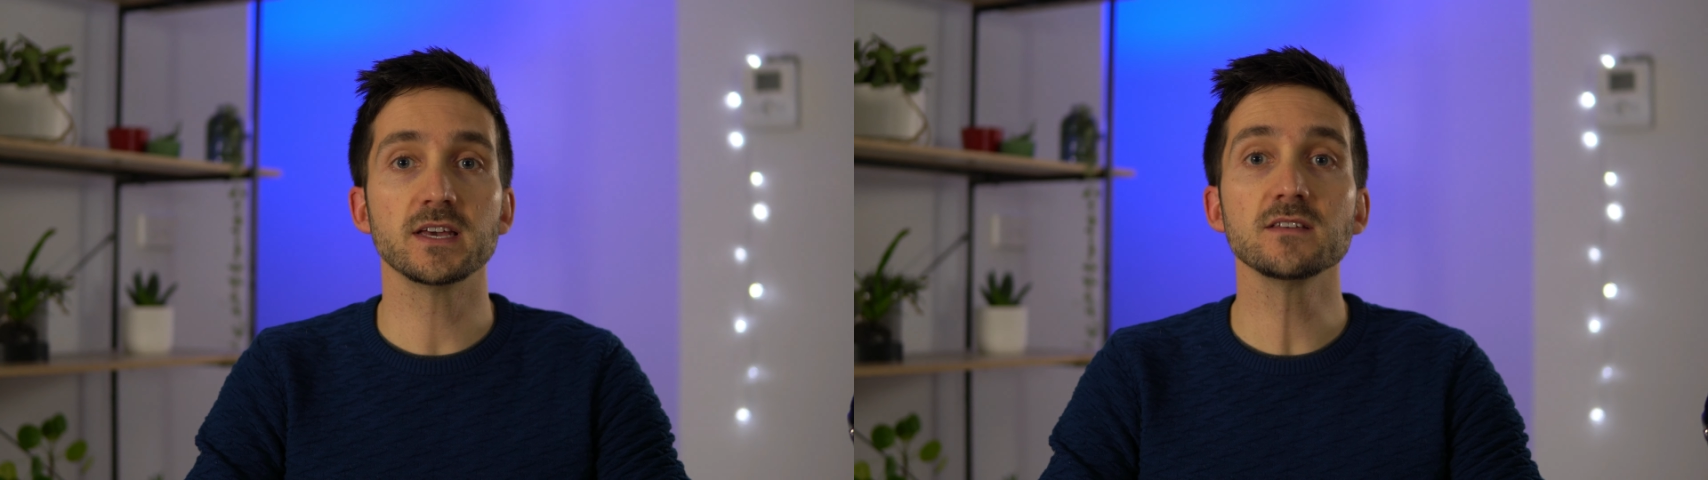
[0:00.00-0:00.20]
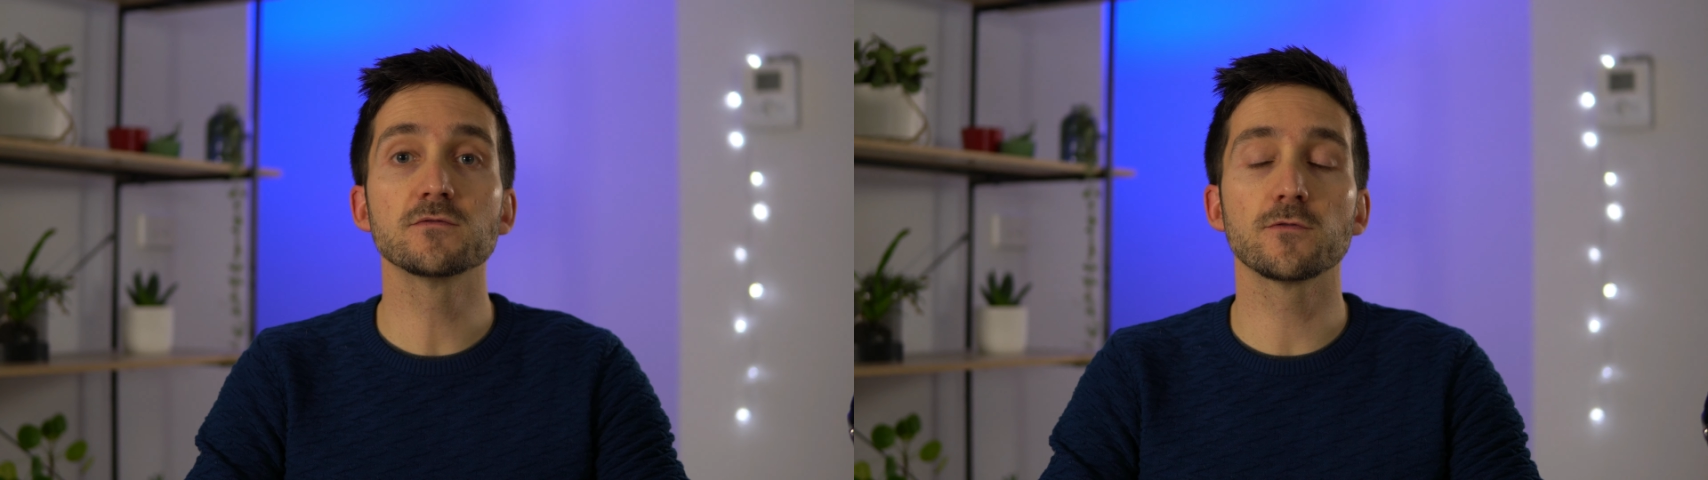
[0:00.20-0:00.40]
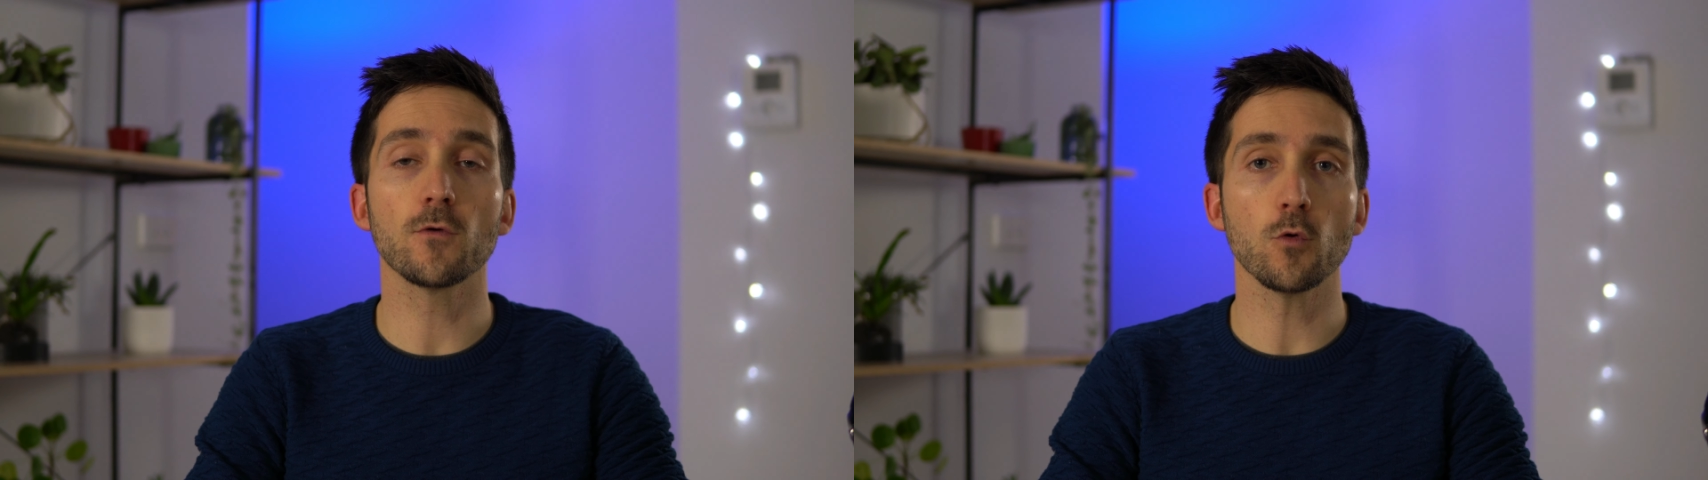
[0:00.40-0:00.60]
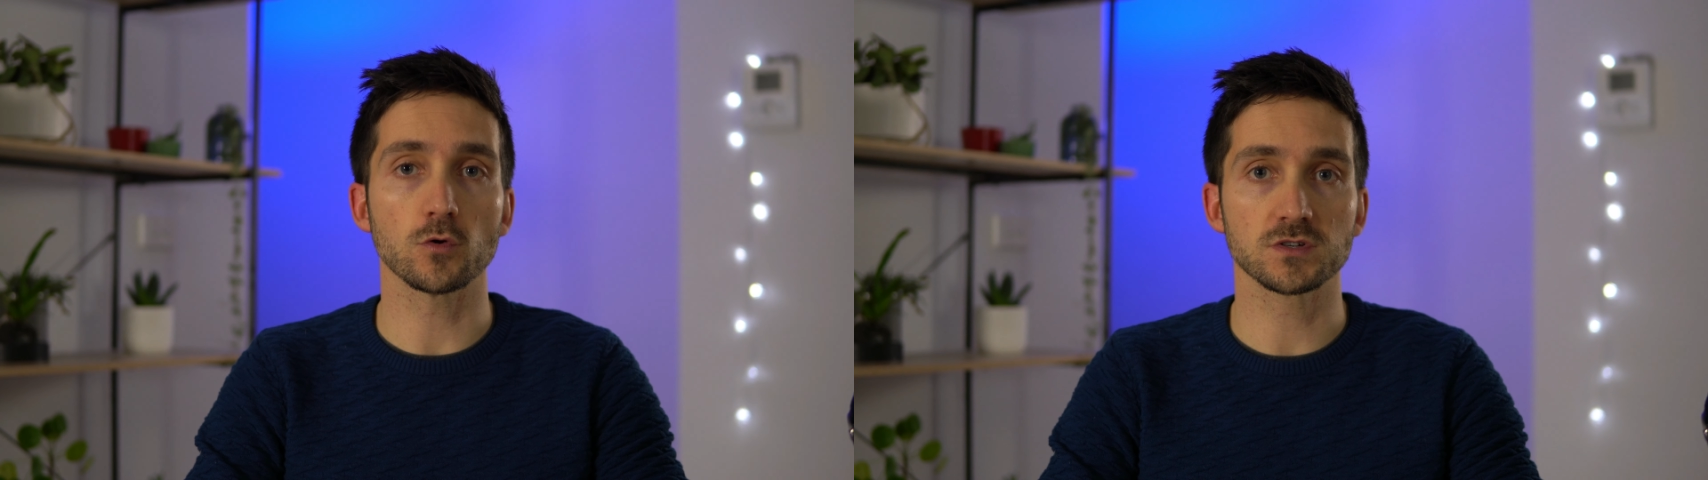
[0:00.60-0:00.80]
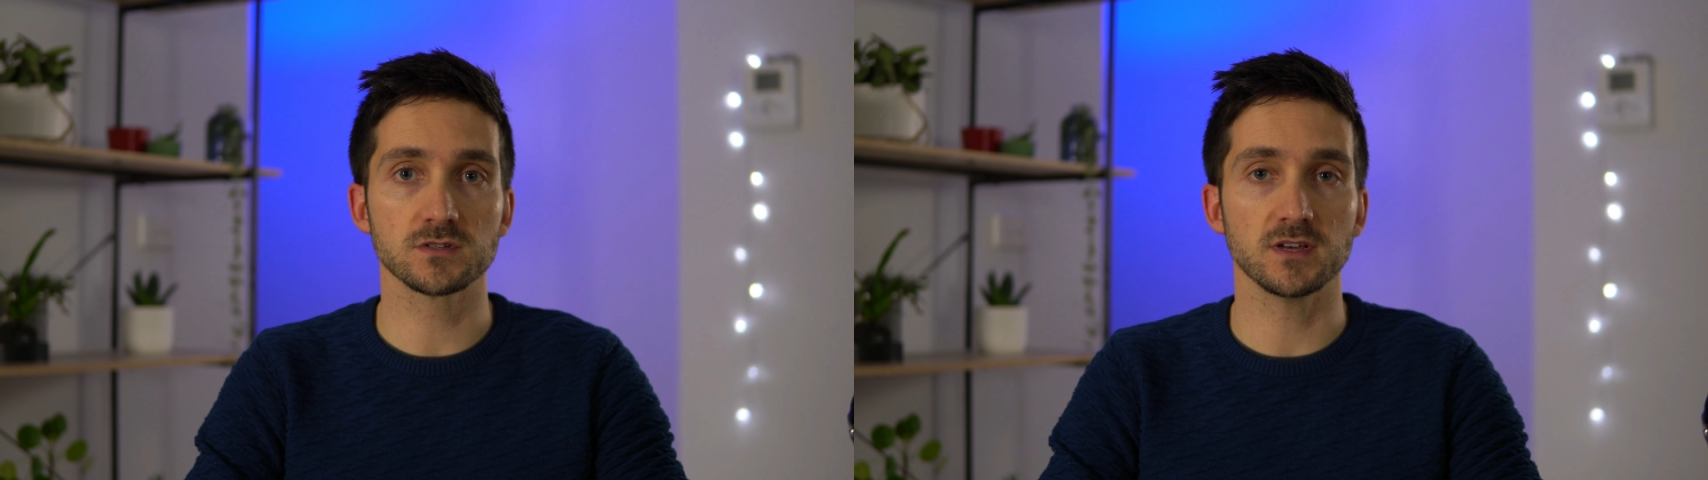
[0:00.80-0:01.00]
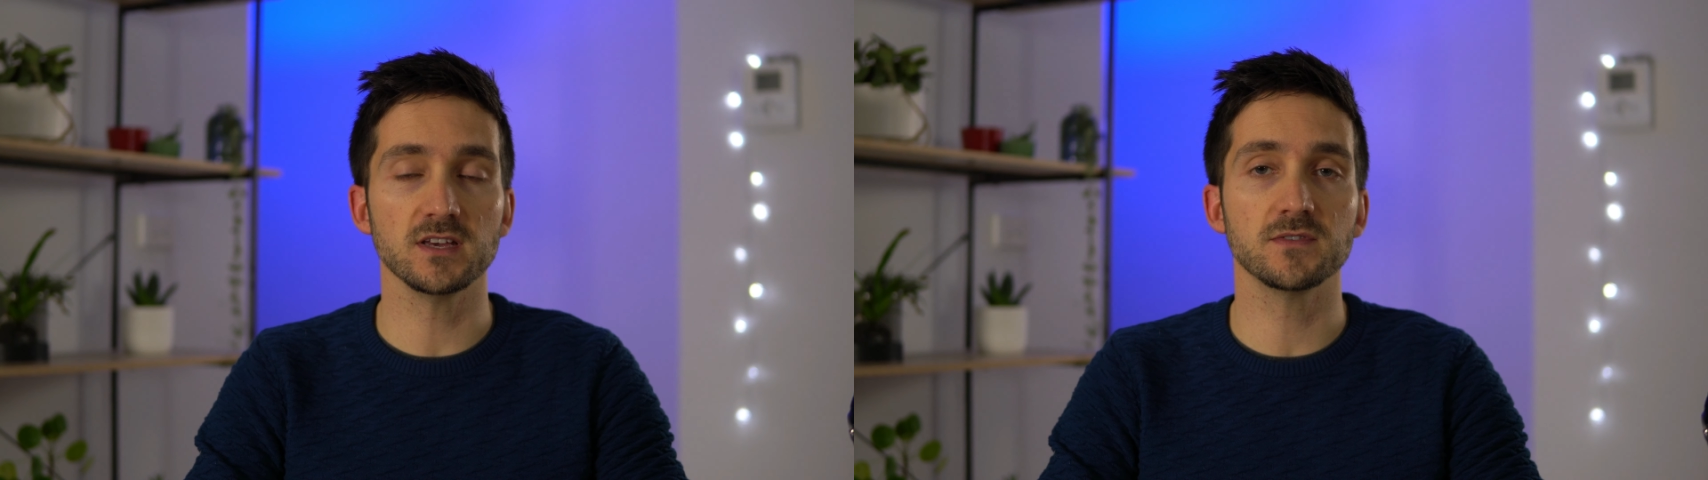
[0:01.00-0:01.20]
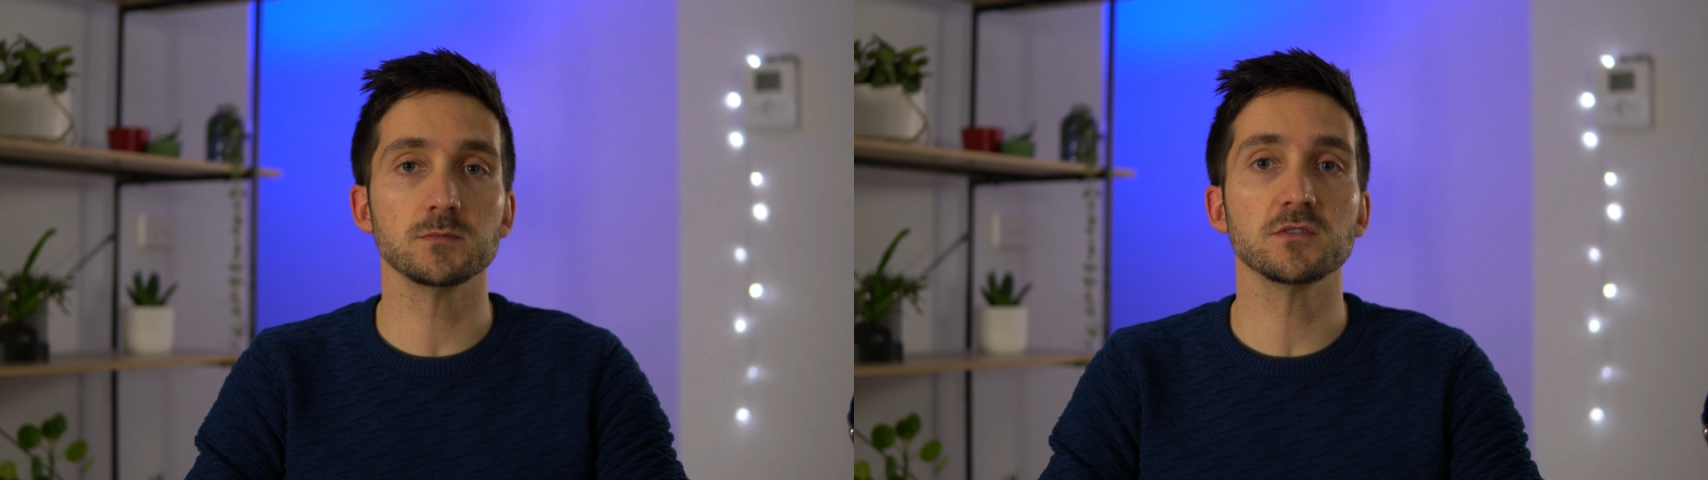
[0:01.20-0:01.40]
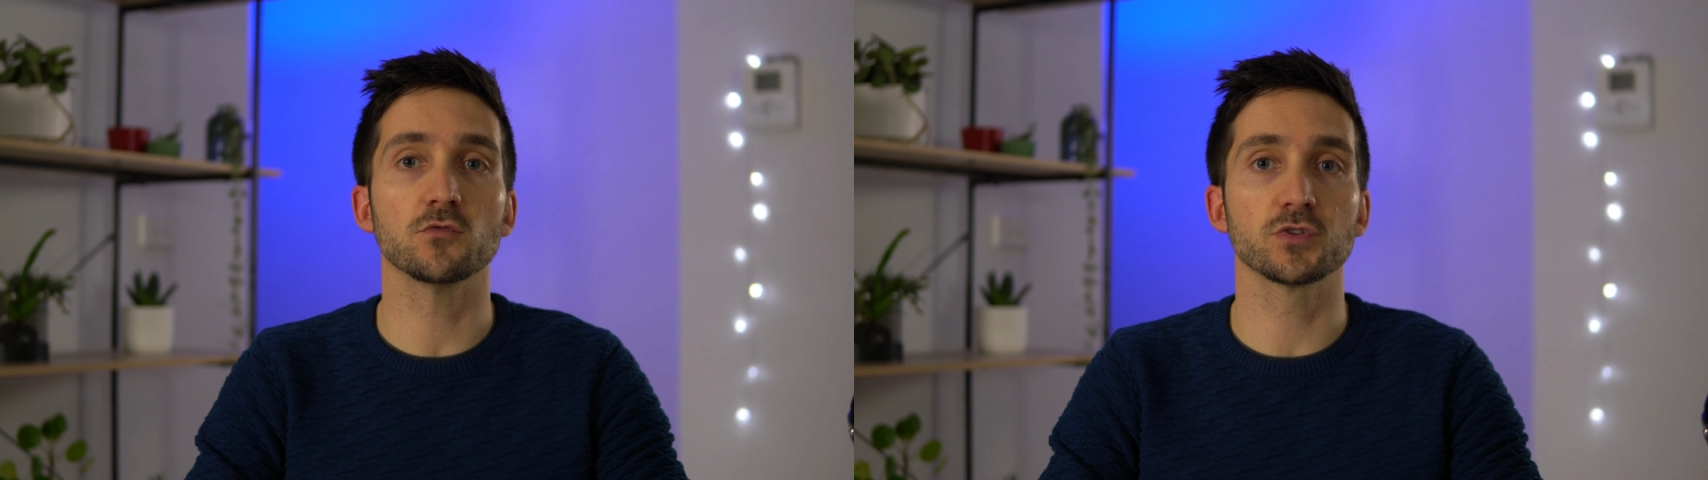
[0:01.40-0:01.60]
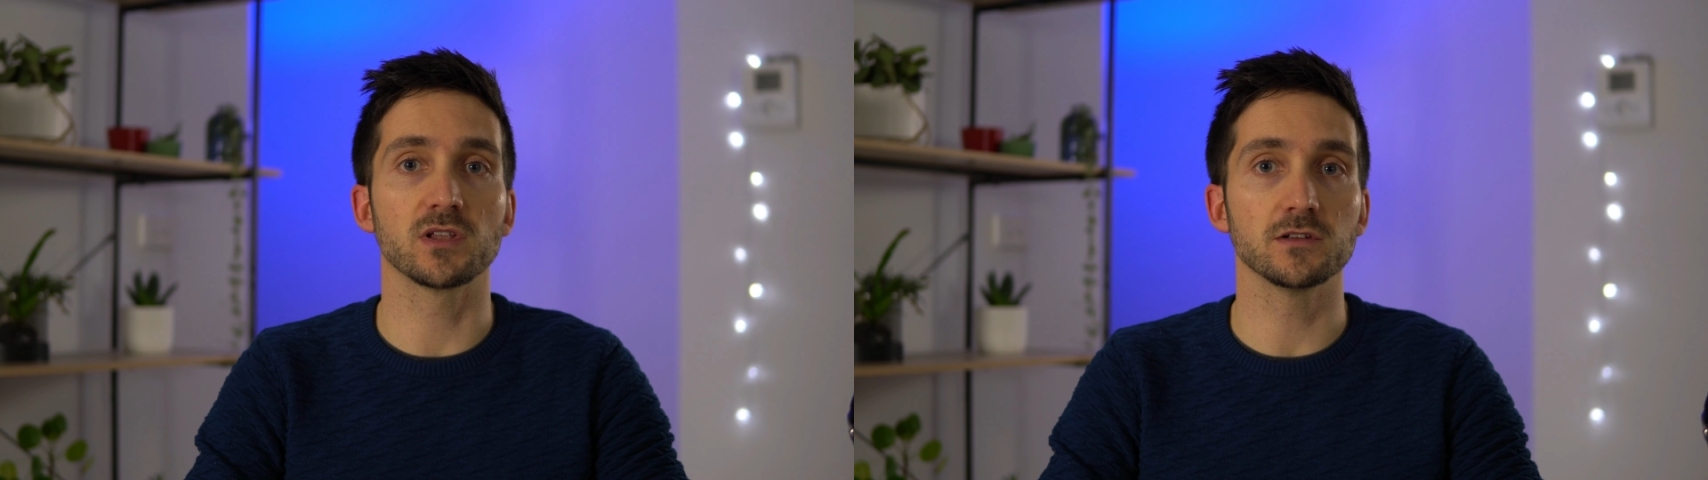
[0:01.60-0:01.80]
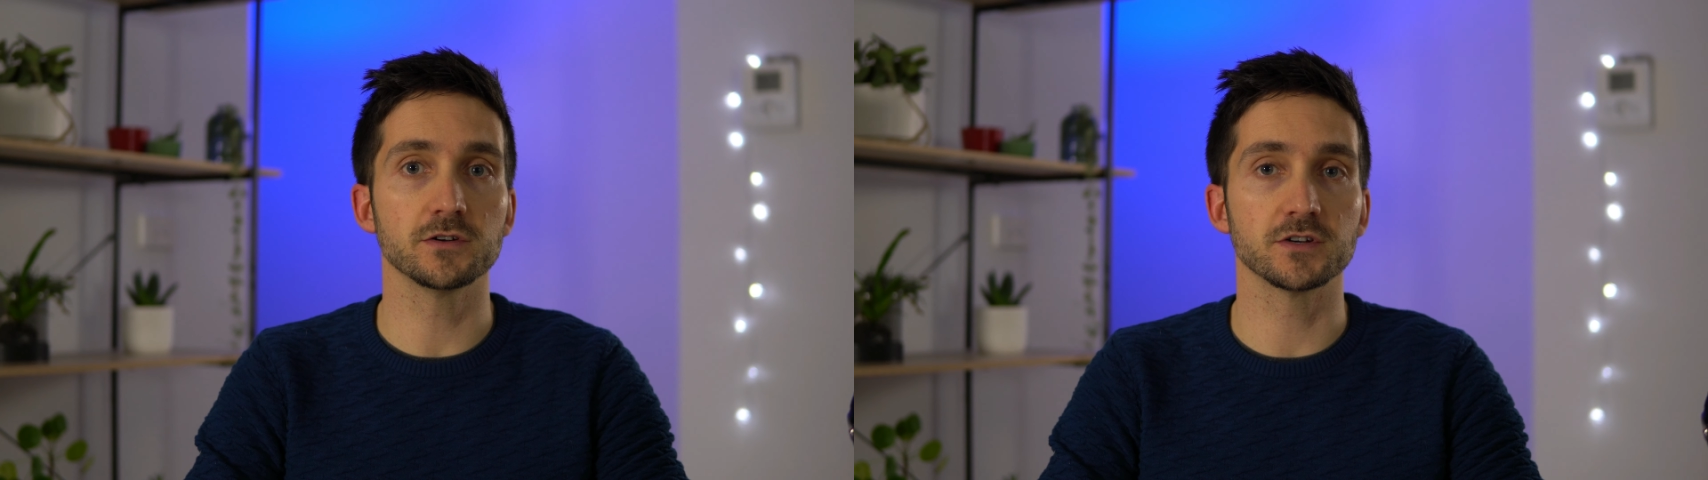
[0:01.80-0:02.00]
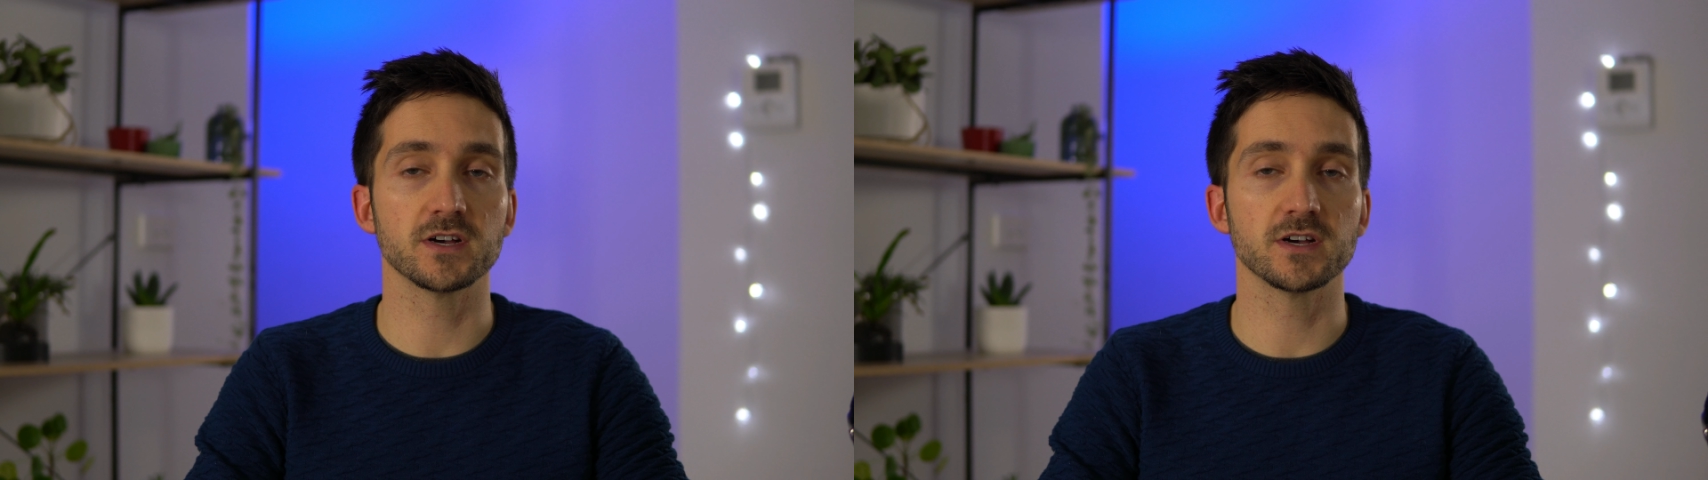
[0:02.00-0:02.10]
enforced even before the learner